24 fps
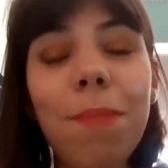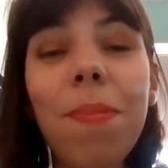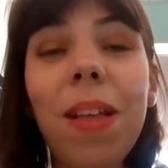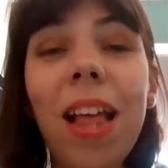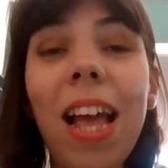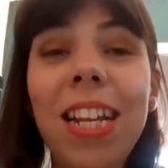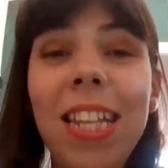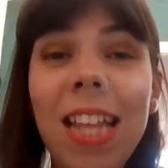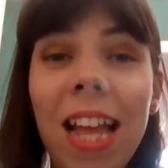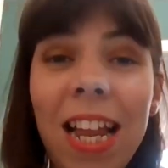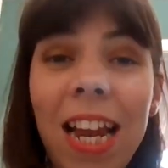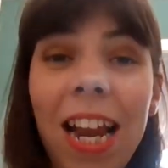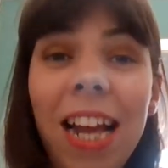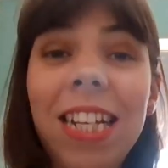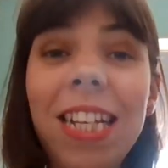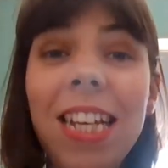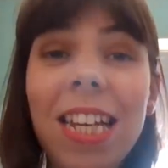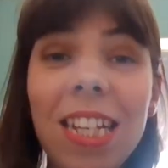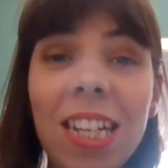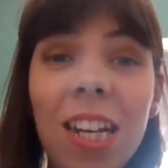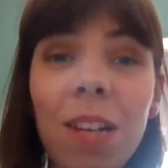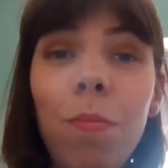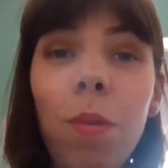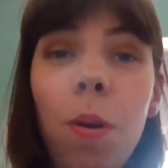But then I
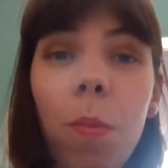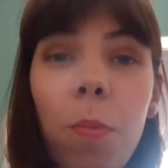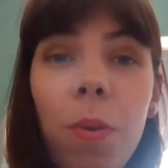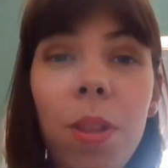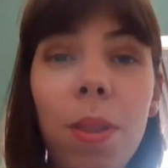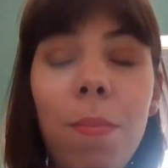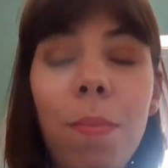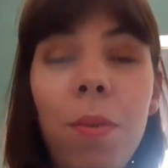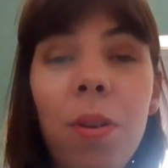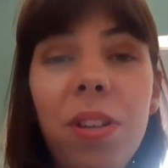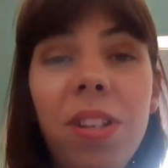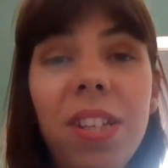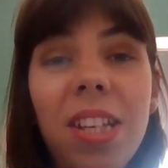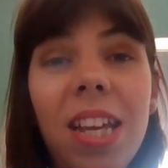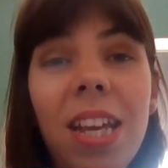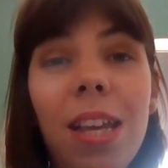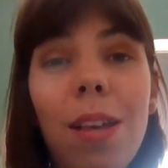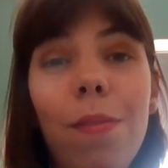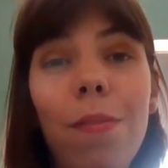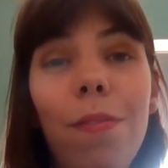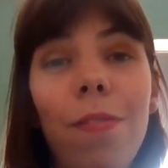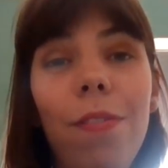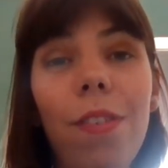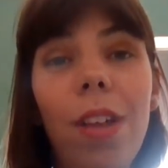did come up with a
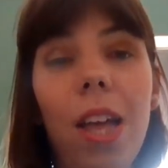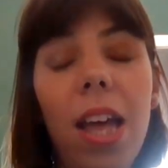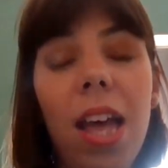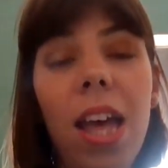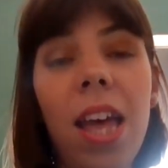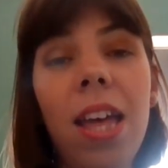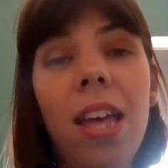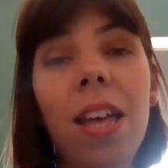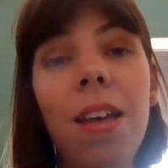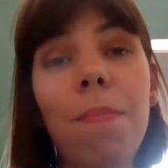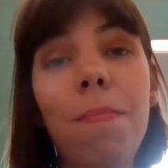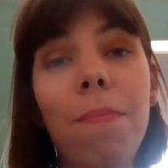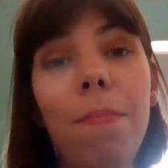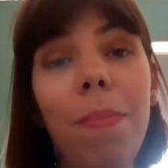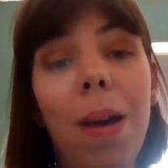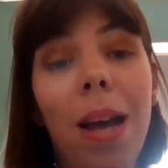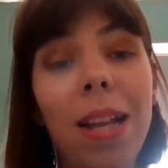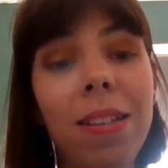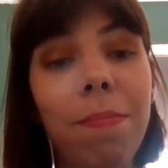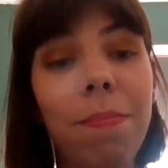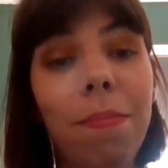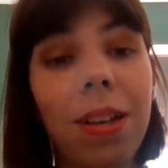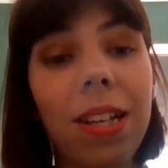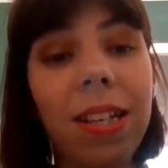motif
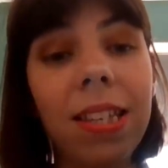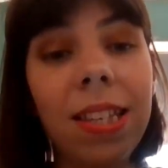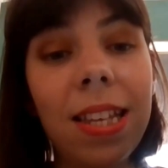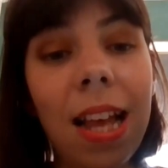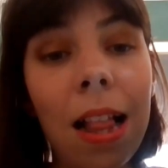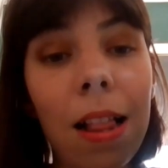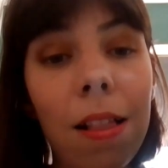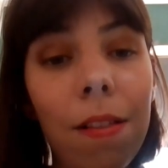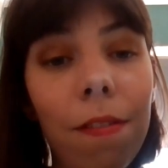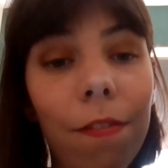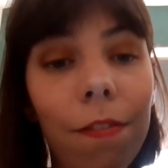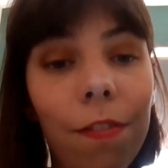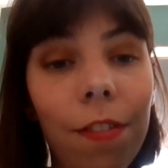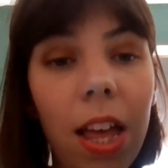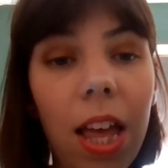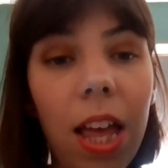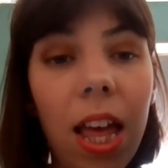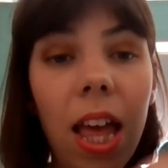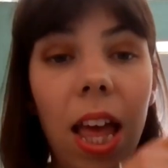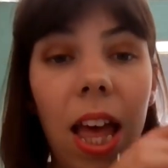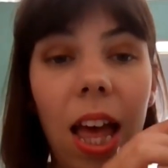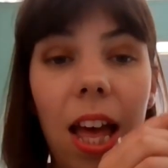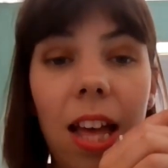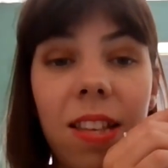pattern myself
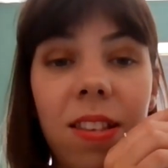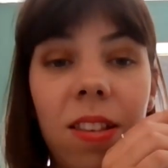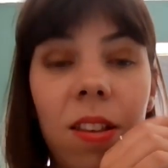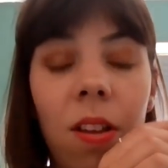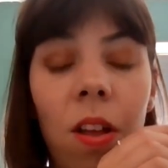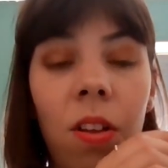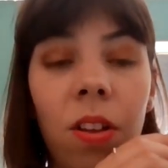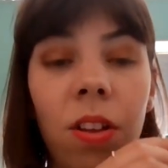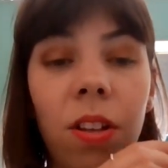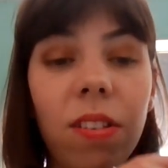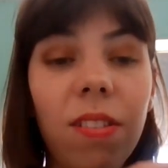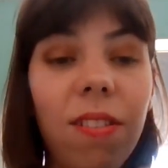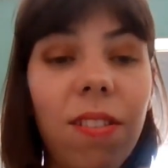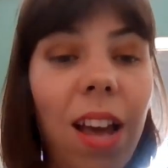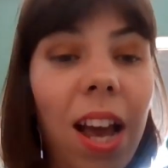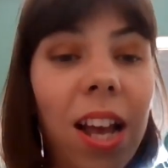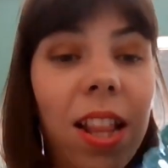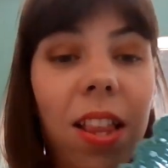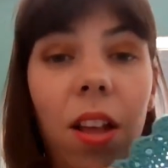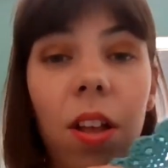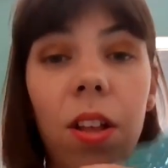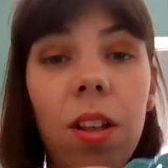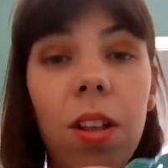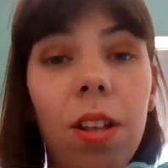alongside
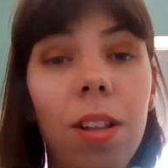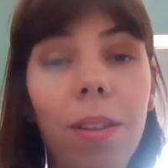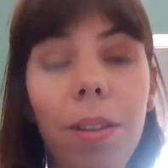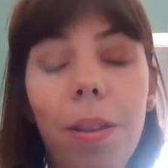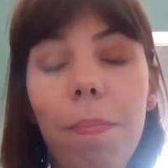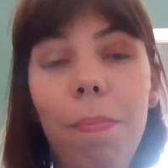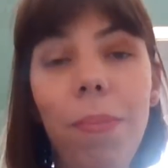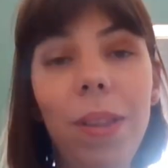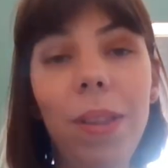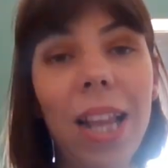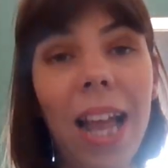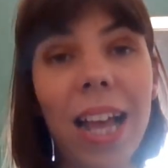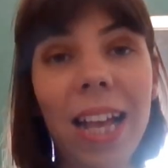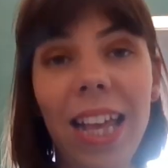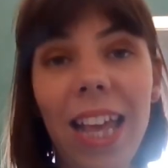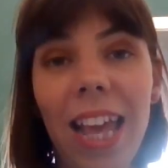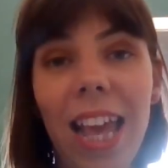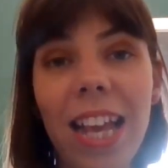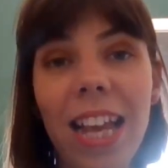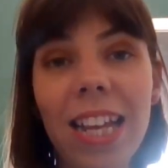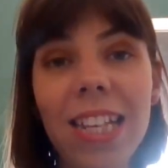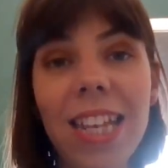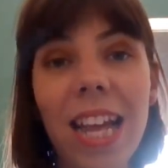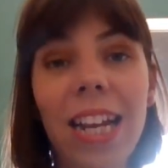the whole blanket.